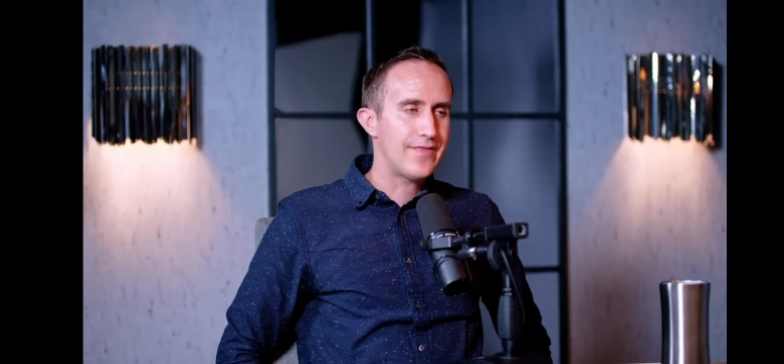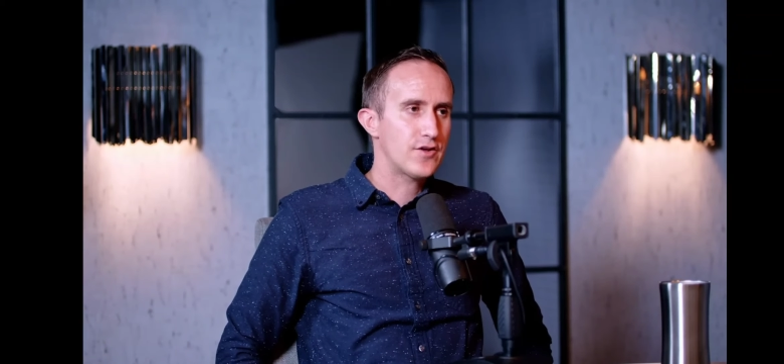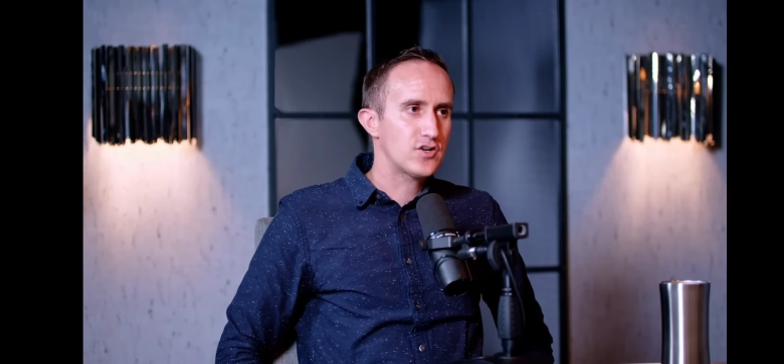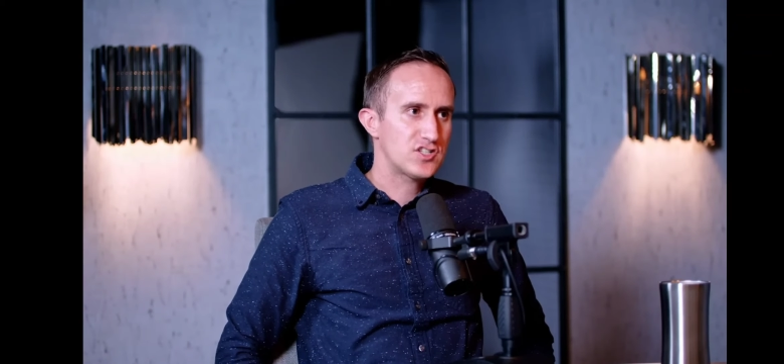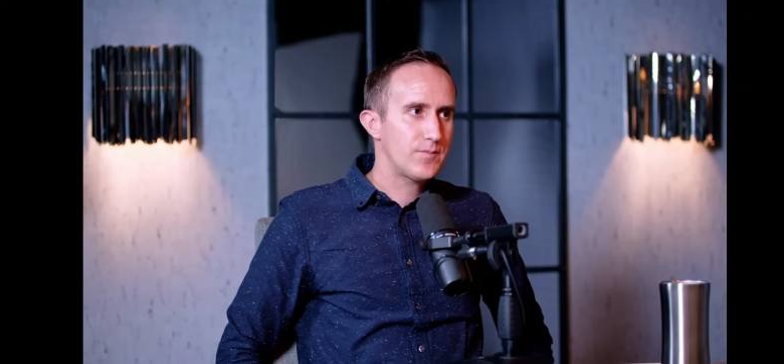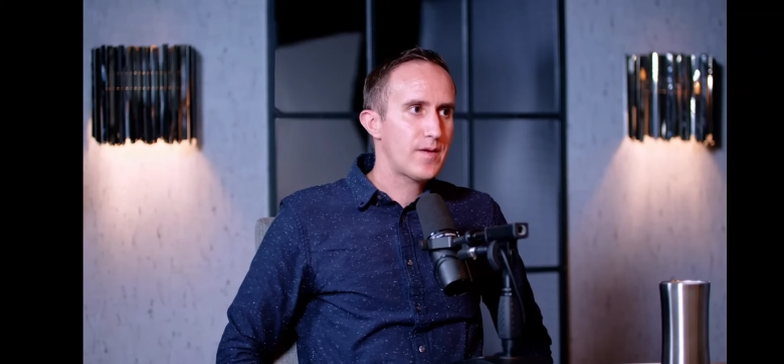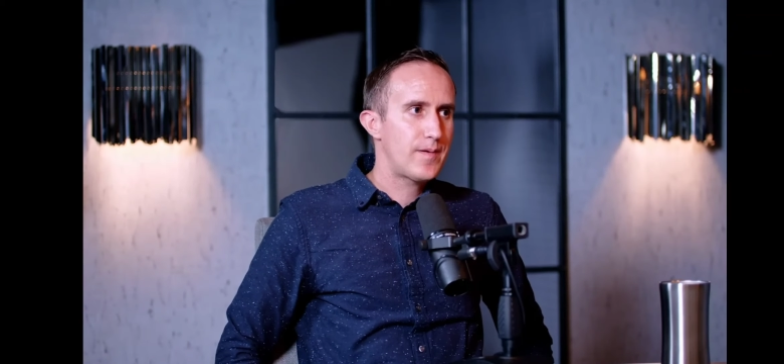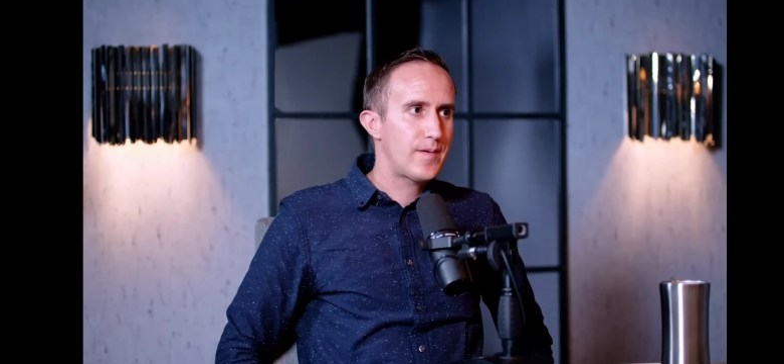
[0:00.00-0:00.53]
And
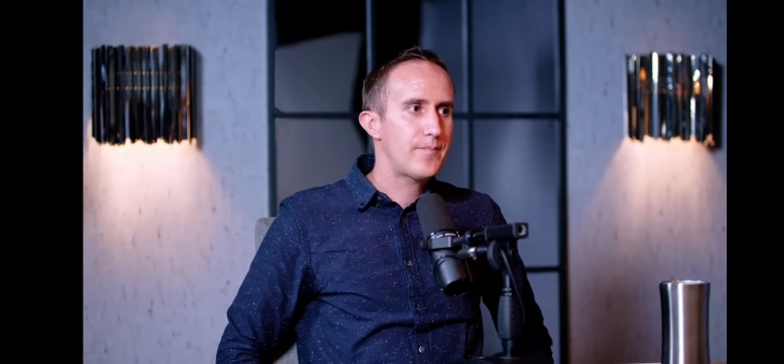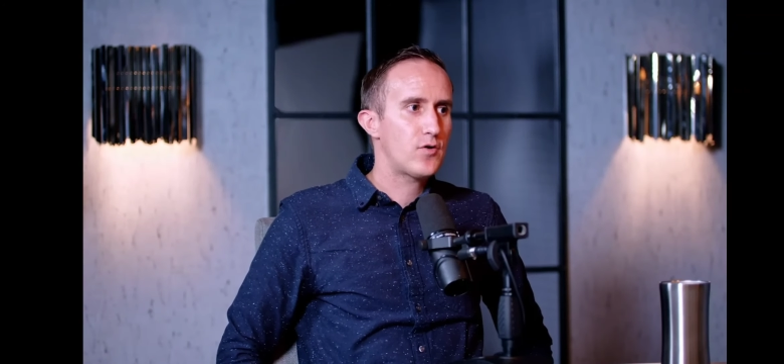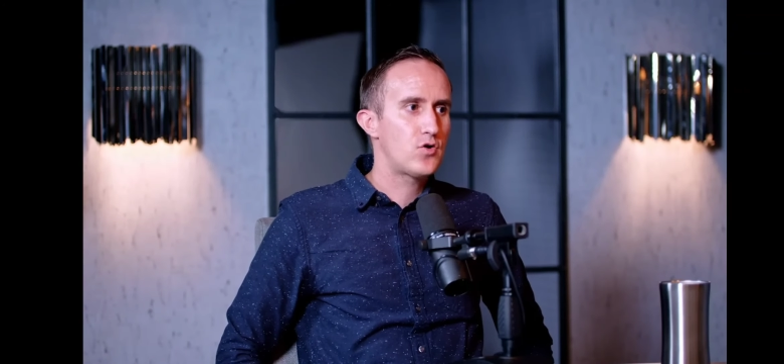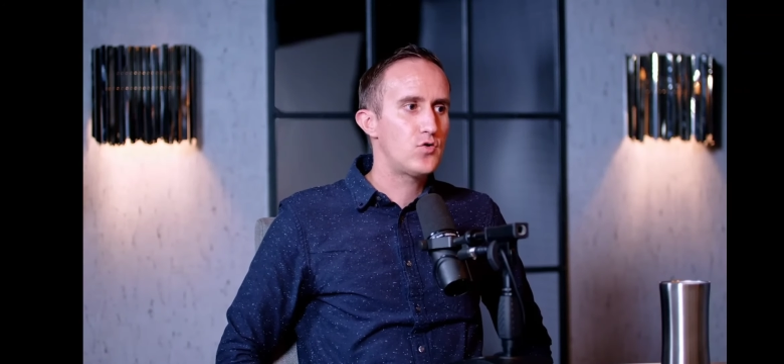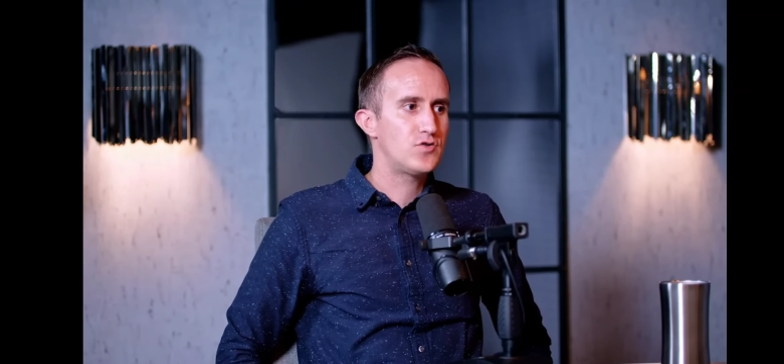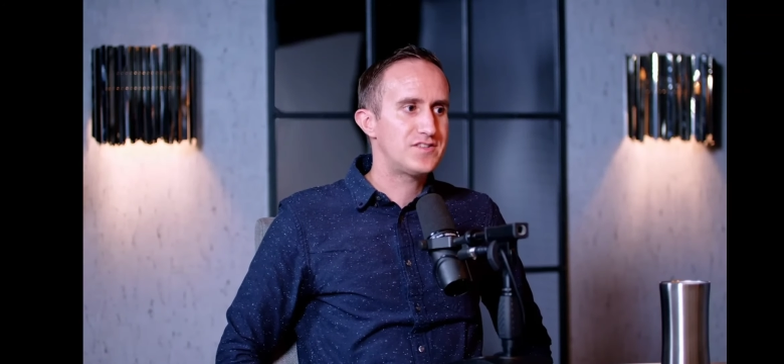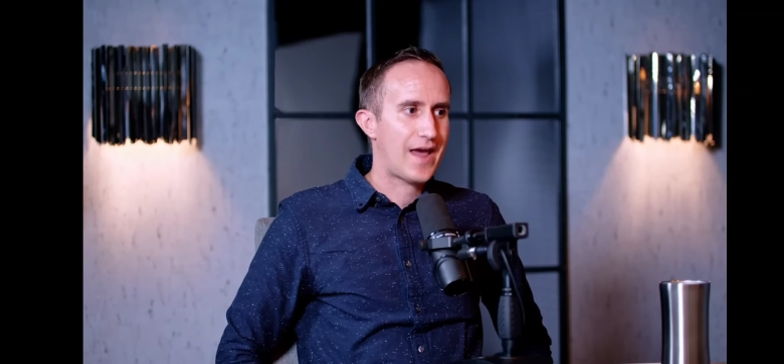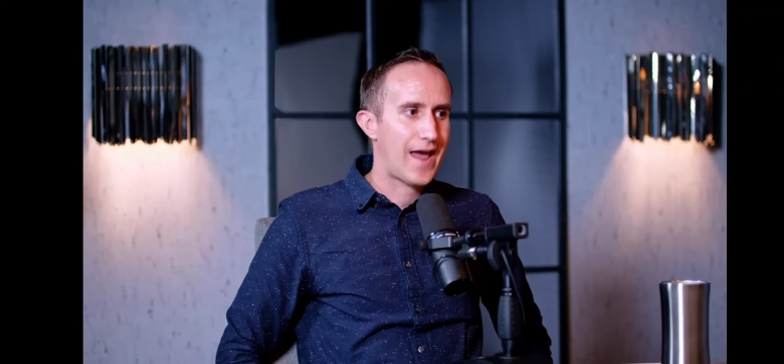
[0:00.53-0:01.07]
there's so many people
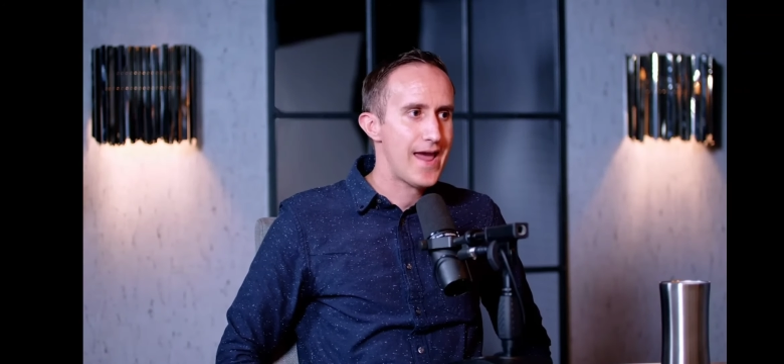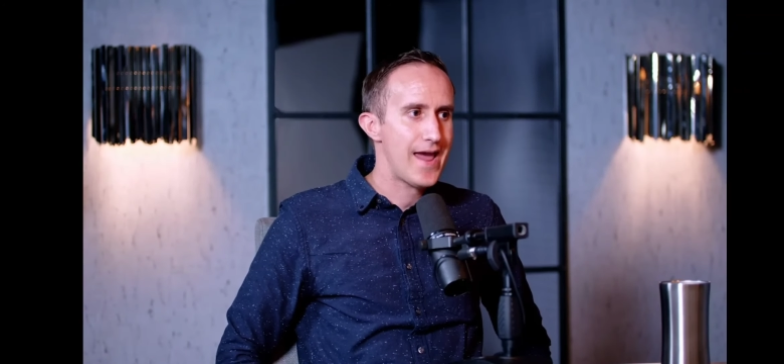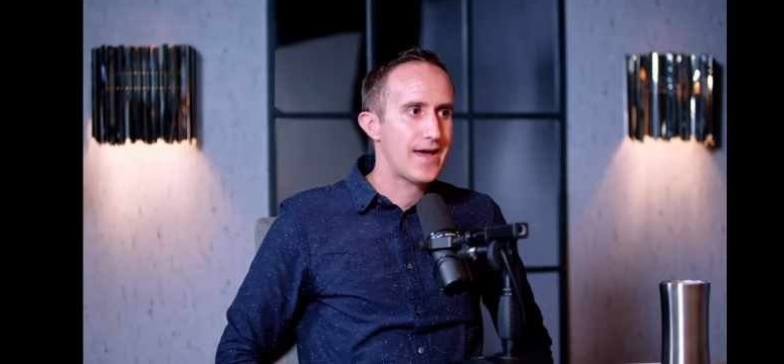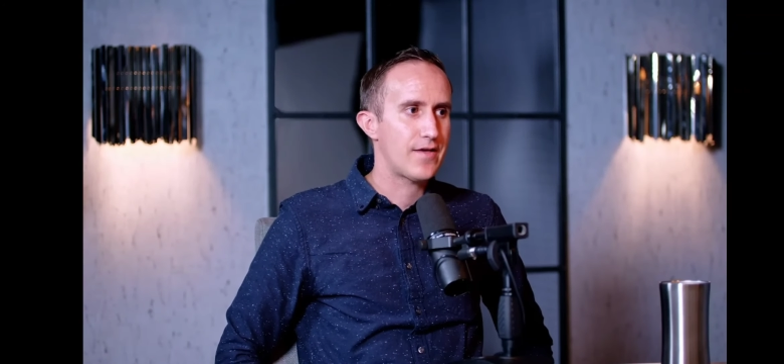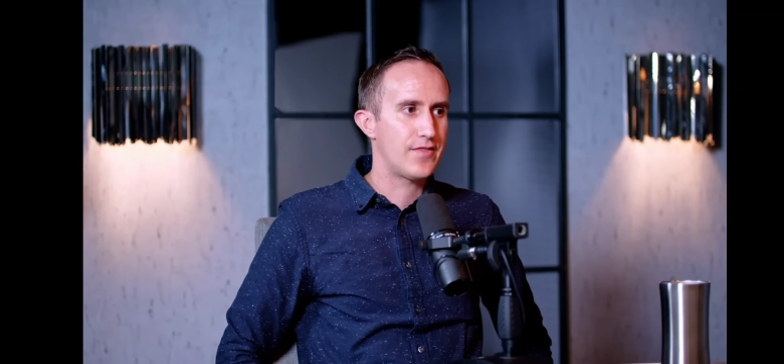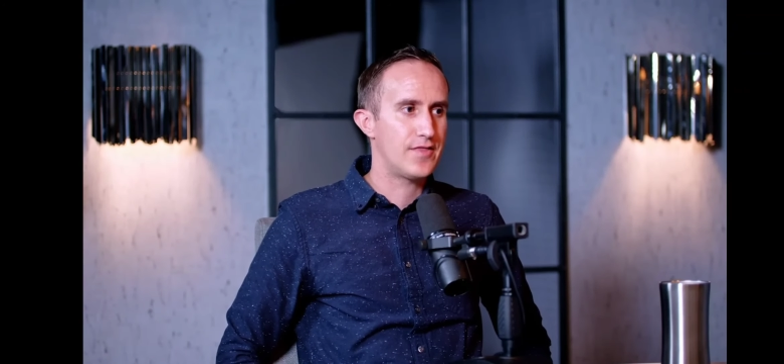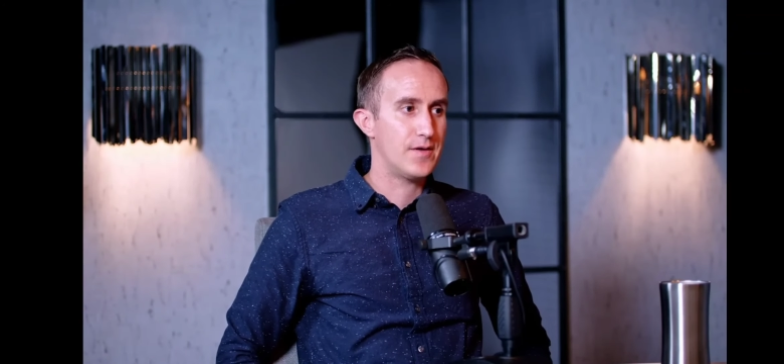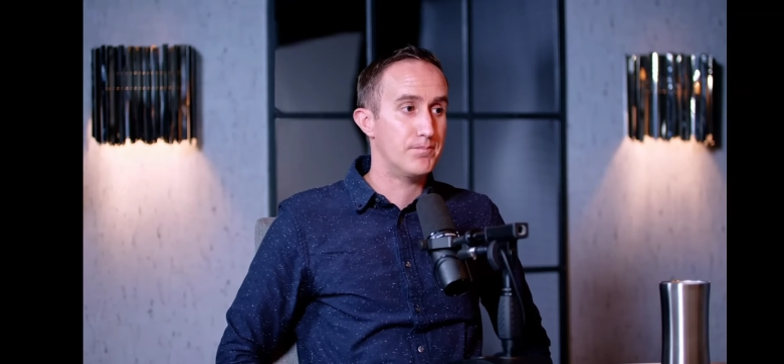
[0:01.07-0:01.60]
who
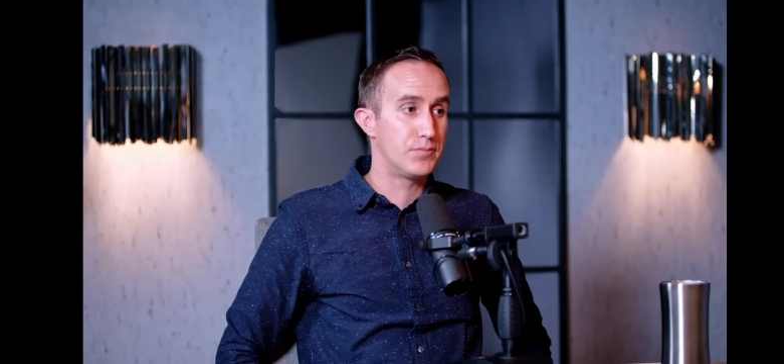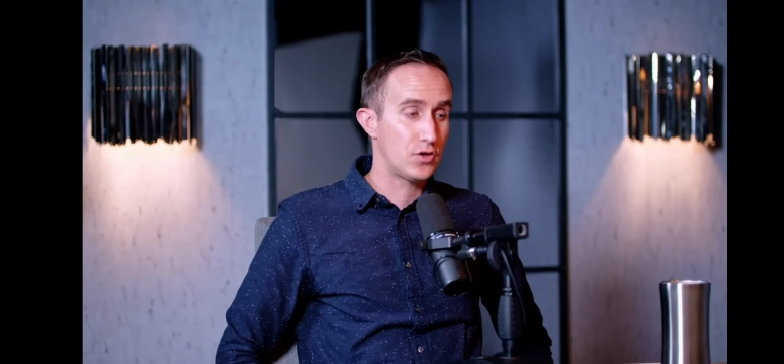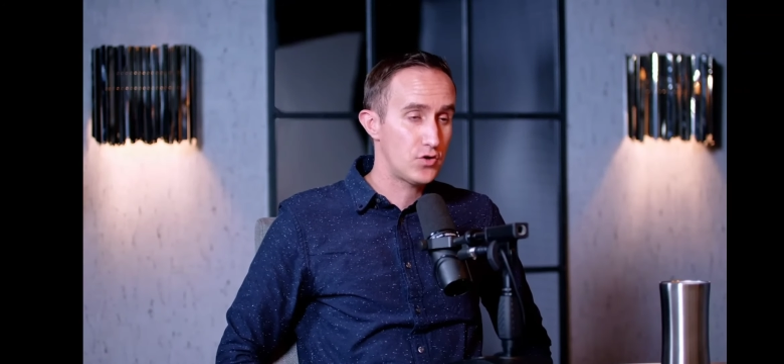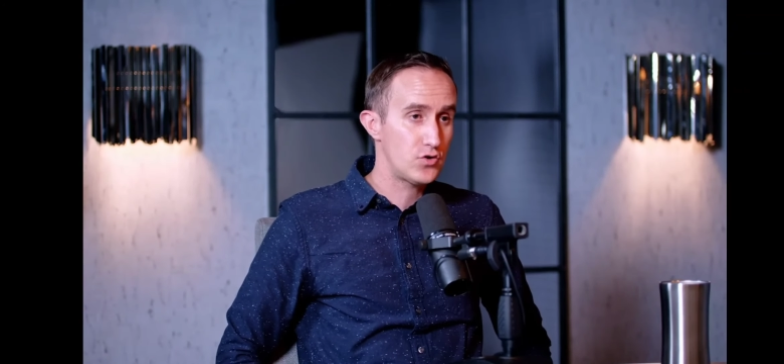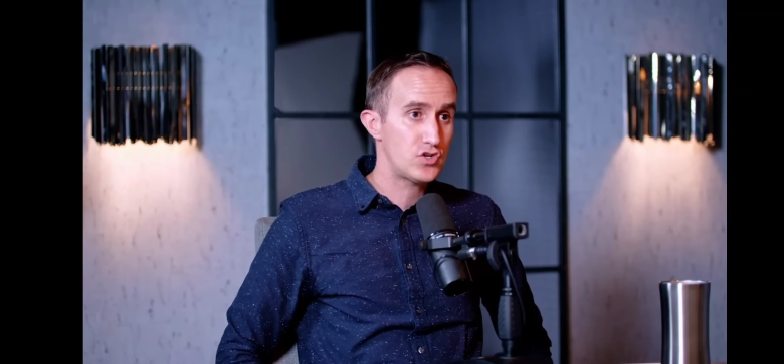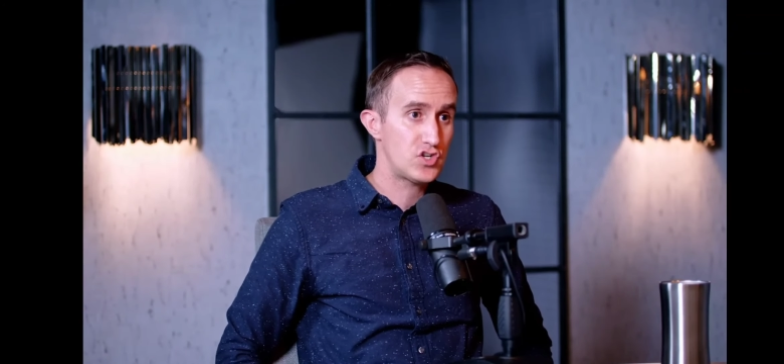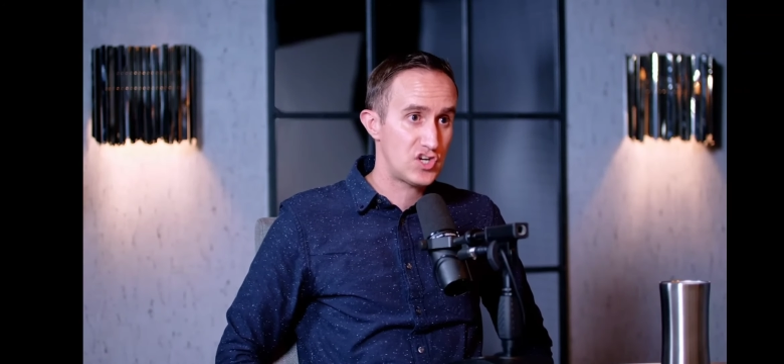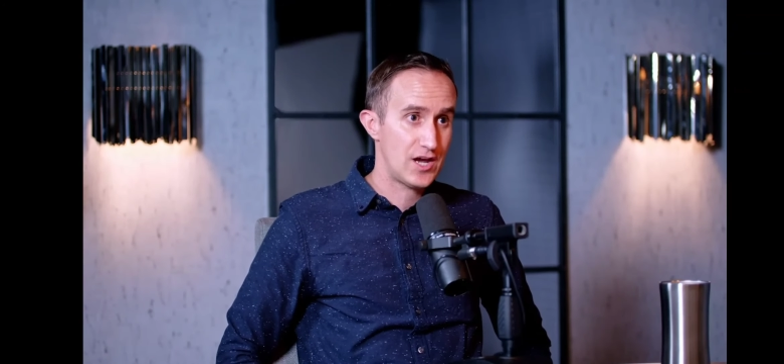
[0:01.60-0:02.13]
take the
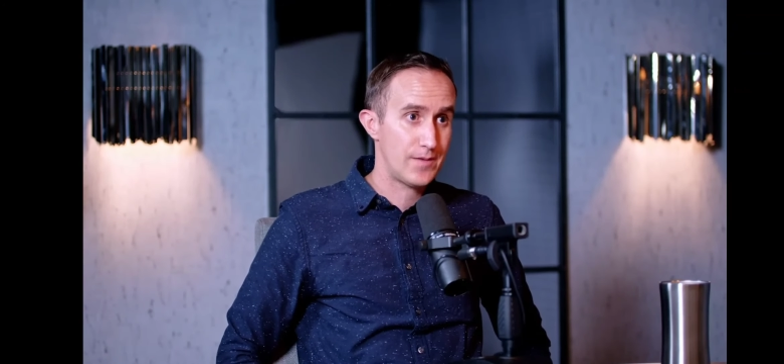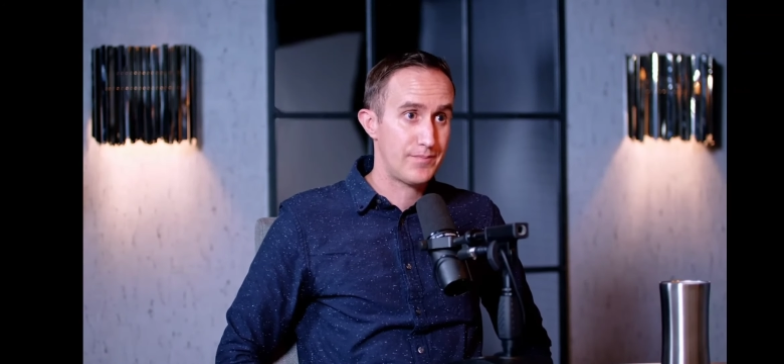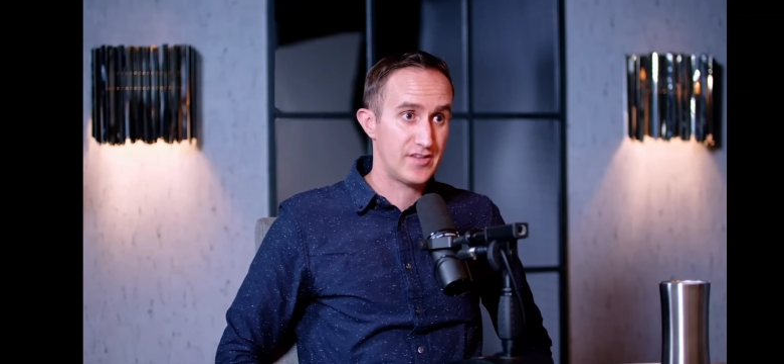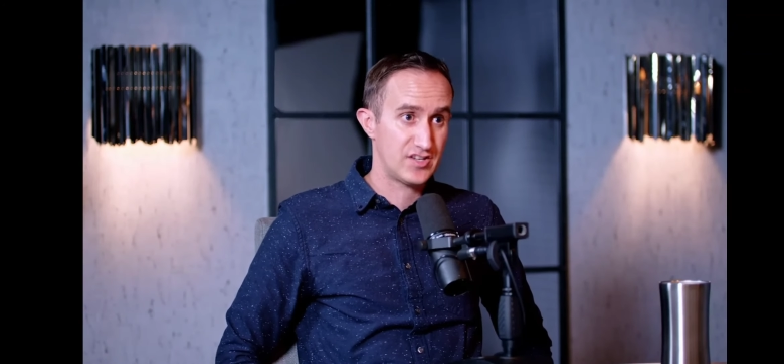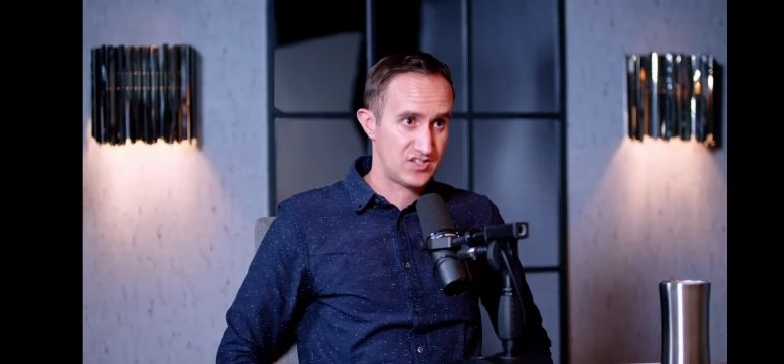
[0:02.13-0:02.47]
blue chip,